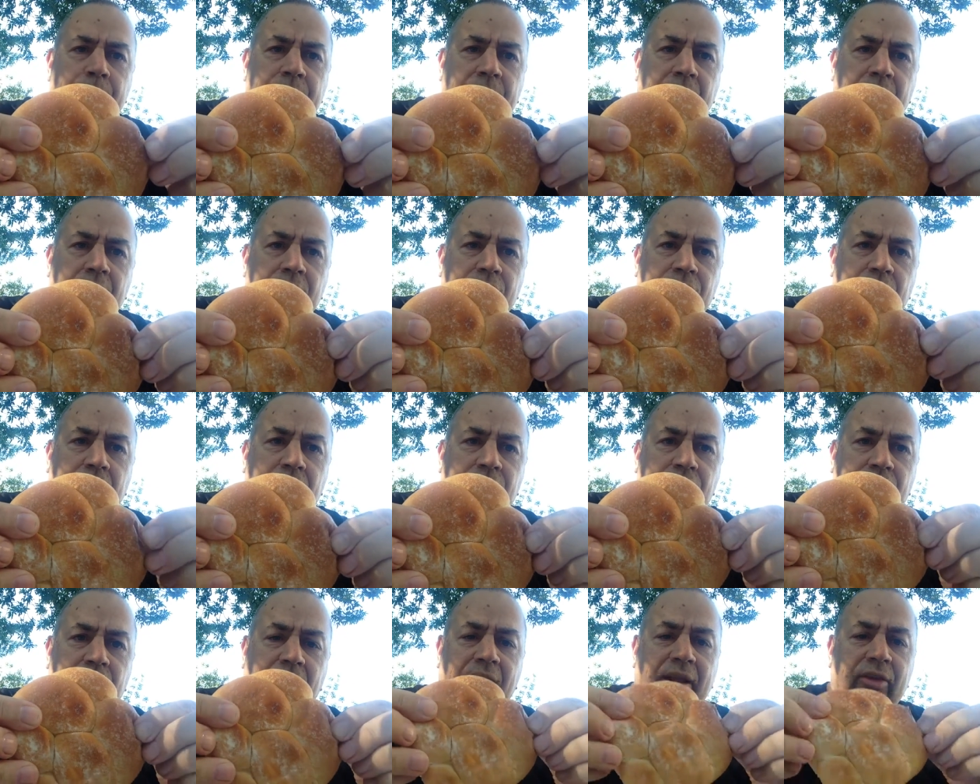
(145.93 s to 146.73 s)
is,
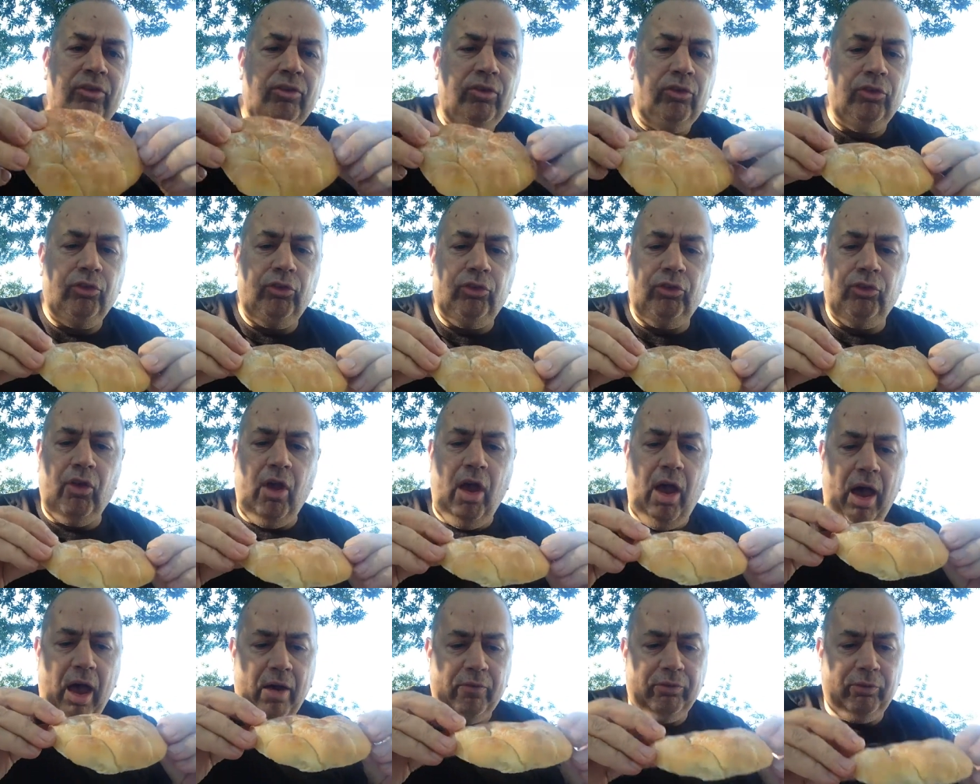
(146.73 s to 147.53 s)
is nice and
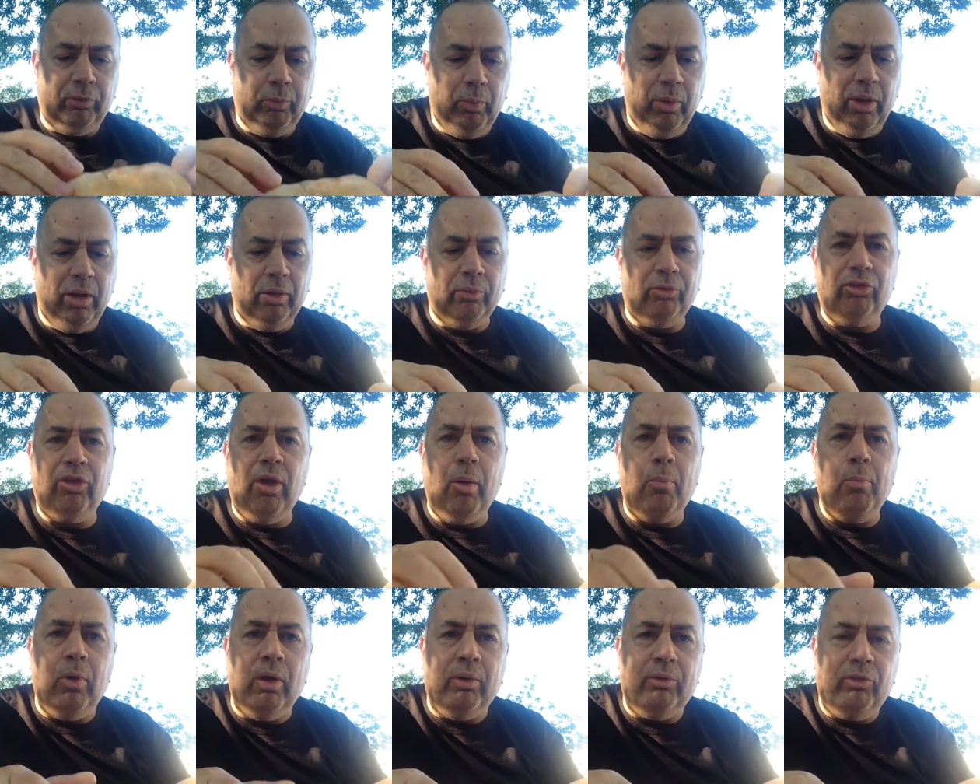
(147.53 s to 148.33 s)
soft. Well,
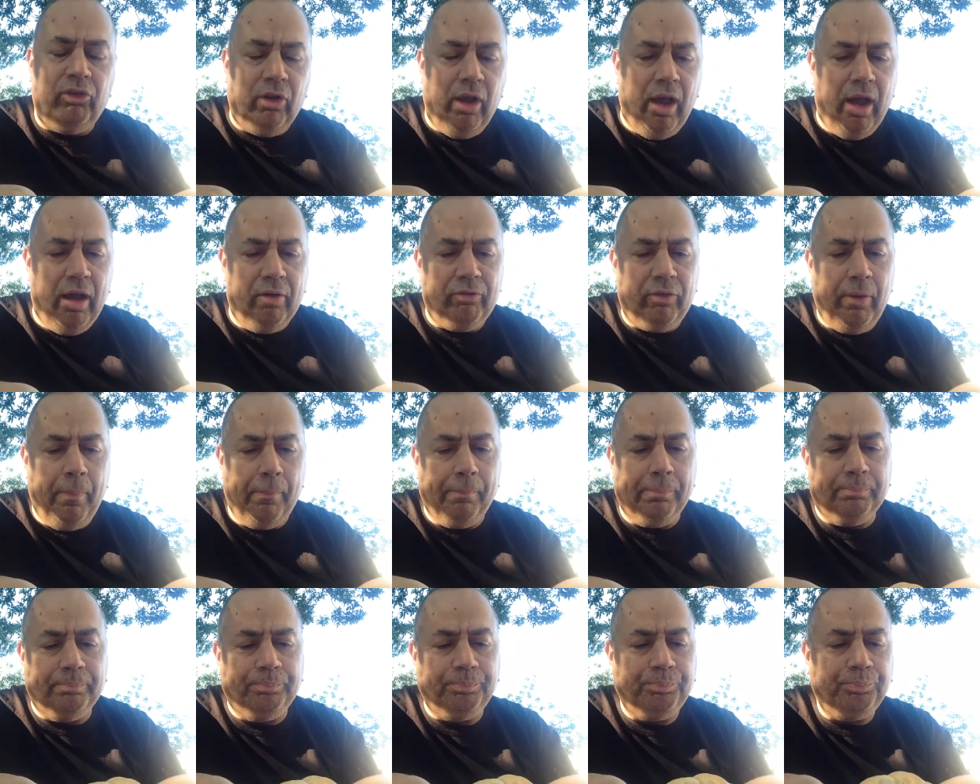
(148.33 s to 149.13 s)
somewhat soft
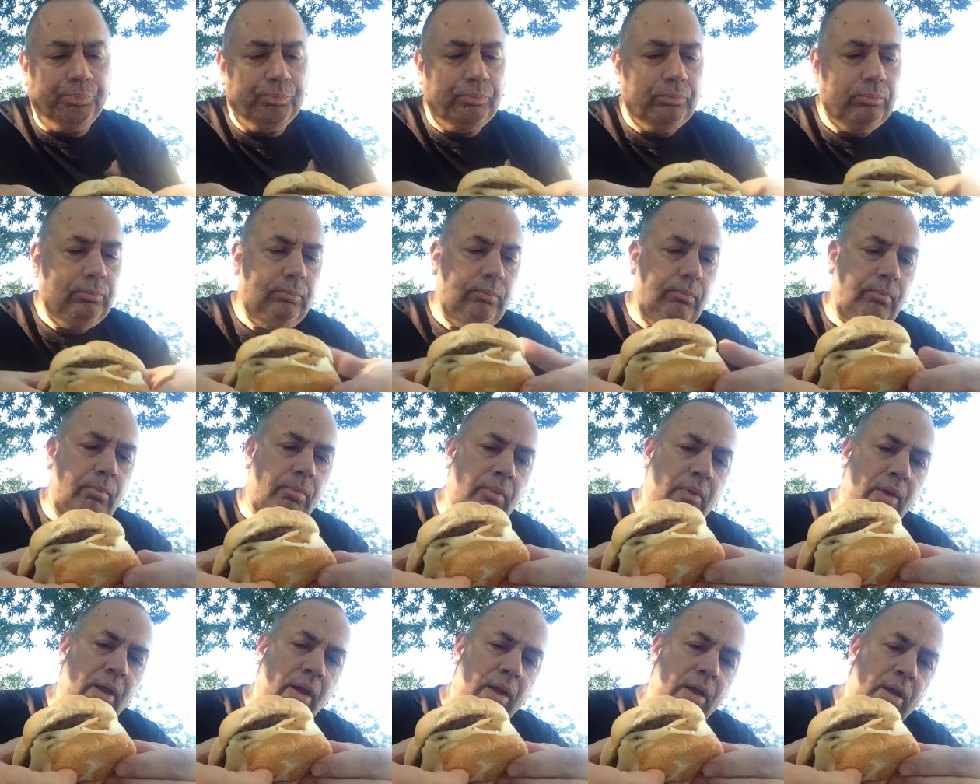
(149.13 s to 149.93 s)

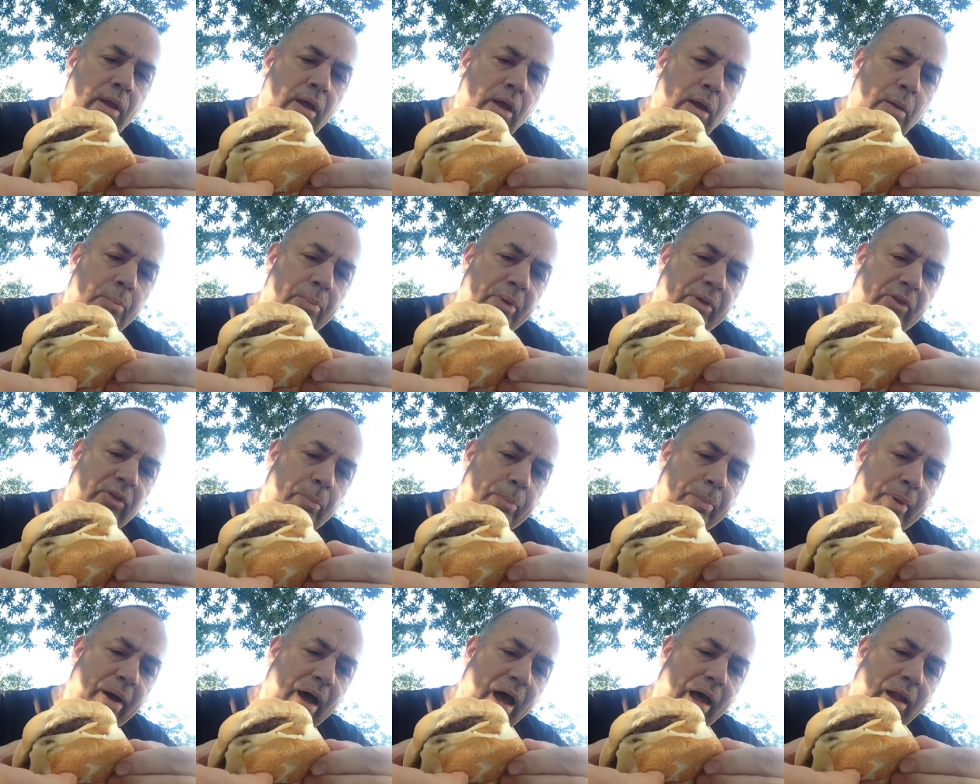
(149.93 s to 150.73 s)
but
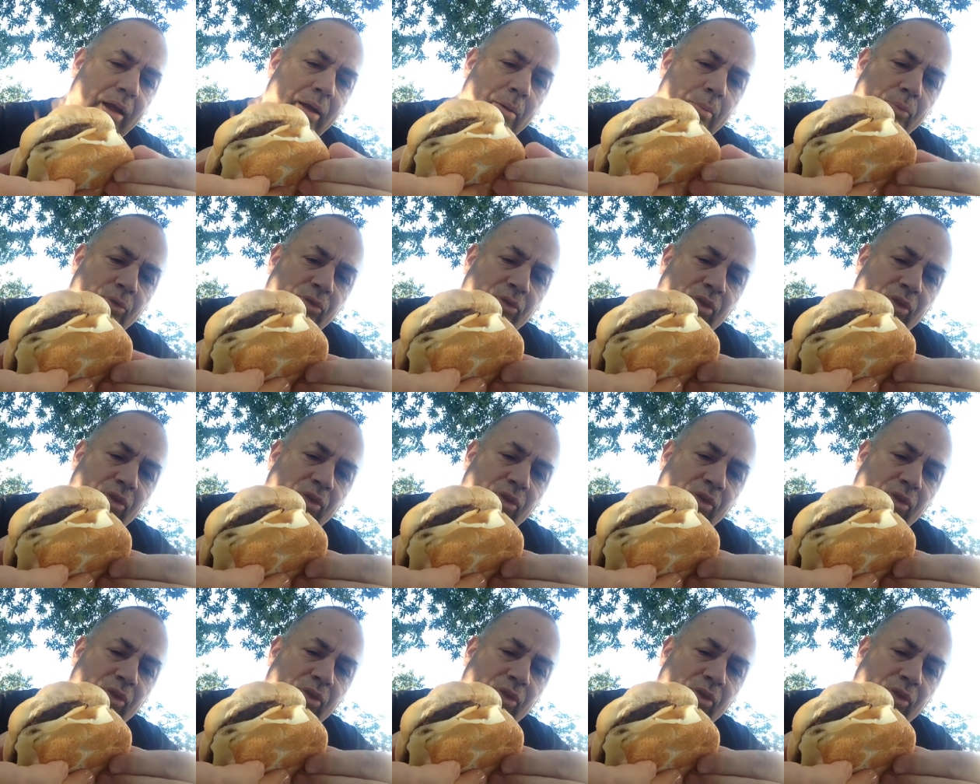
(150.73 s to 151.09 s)
the bottom